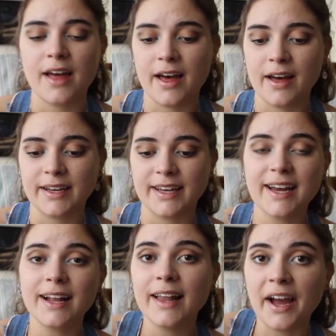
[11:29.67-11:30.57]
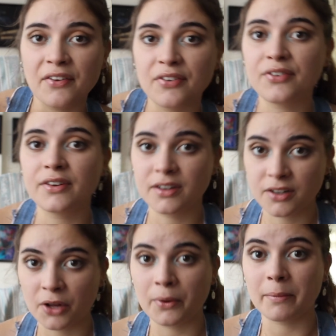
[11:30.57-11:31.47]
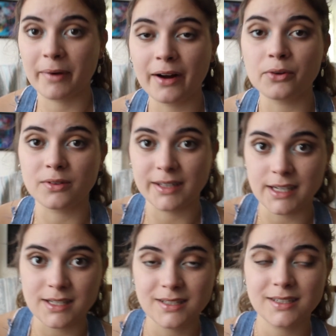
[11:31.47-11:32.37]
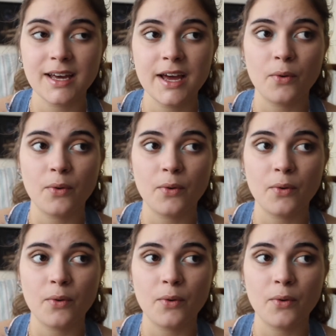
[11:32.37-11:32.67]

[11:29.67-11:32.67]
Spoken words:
Get a Life Chloe Brown list,